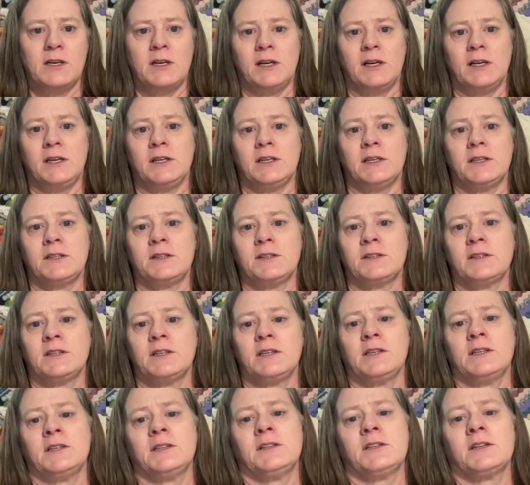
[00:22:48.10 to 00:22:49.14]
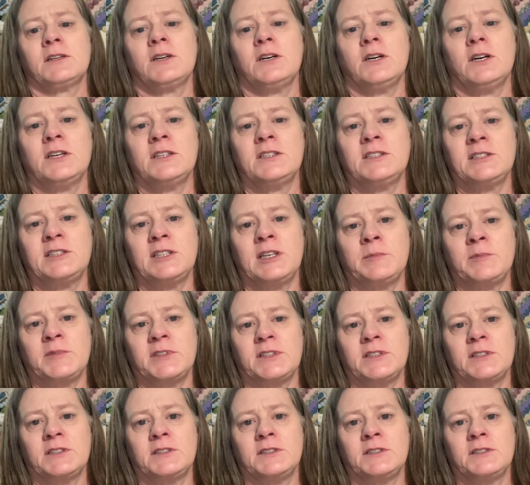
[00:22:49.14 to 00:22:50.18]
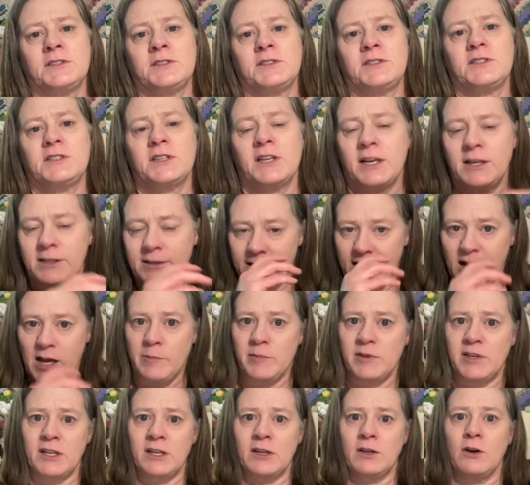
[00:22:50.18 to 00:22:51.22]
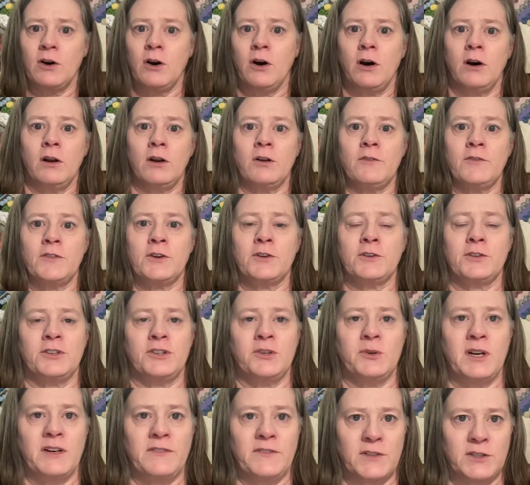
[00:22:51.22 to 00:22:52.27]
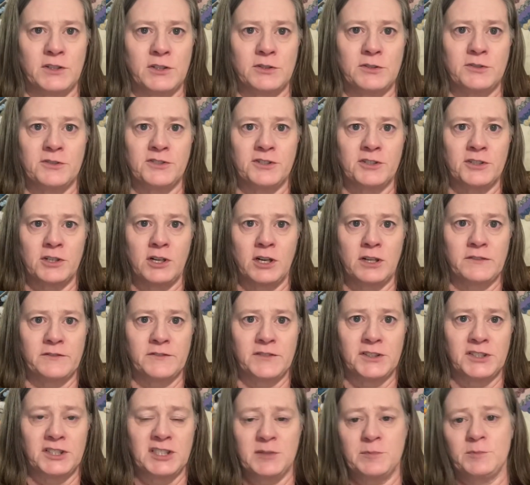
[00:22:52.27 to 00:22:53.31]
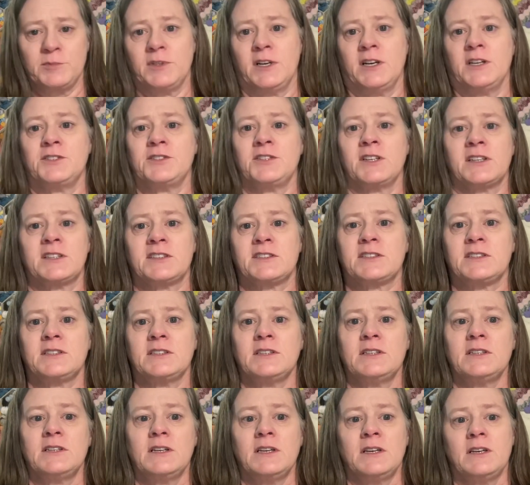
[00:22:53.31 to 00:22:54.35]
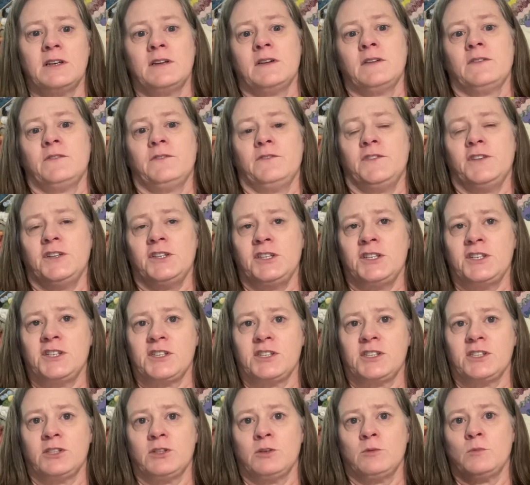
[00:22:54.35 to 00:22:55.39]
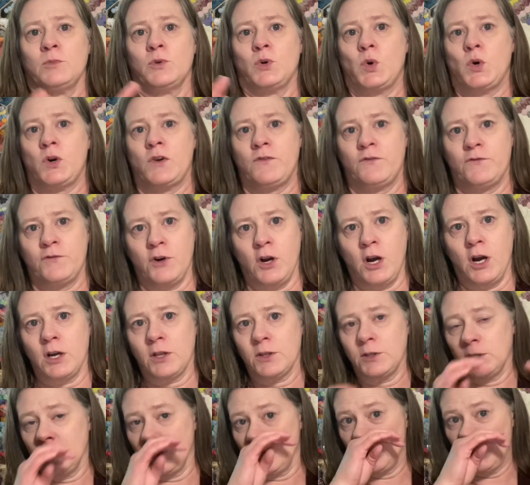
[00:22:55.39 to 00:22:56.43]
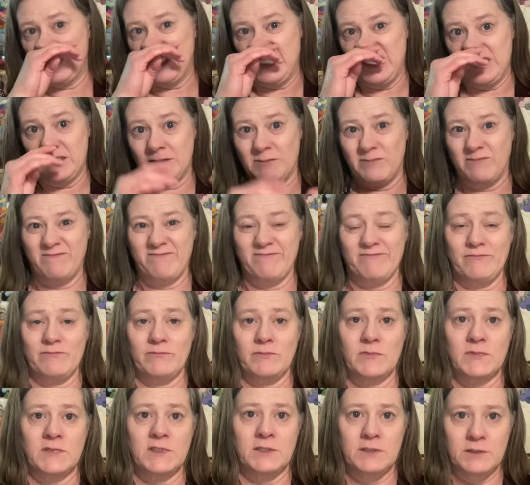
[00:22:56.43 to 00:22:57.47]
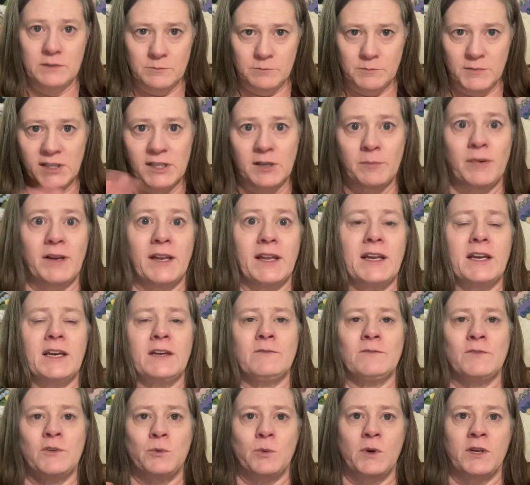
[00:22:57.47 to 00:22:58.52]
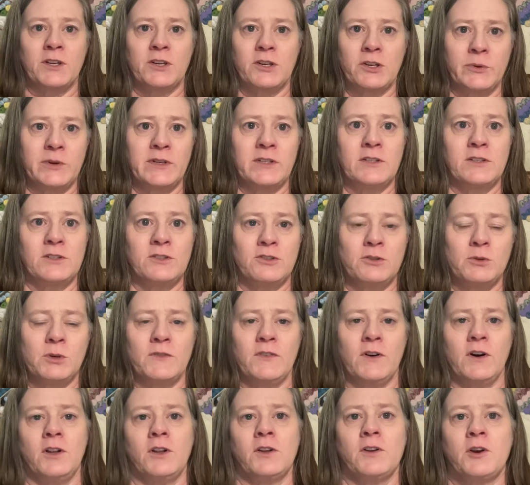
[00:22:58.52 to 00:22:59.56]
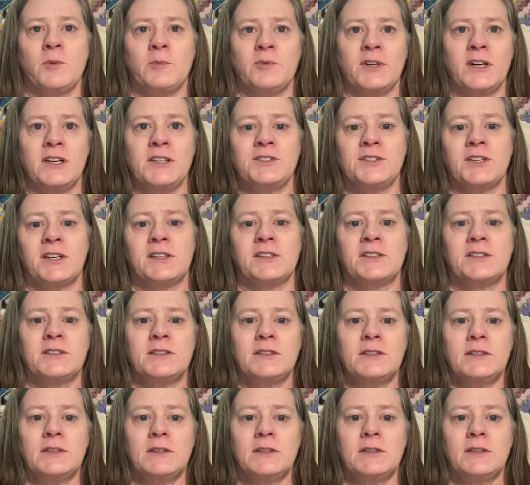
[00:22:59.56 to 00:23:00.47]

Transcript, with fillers: And, and the concept is examining all of your U F Os, your unfinished projects, finish them or frog them or make a plan for what you're going to do with all of your projects.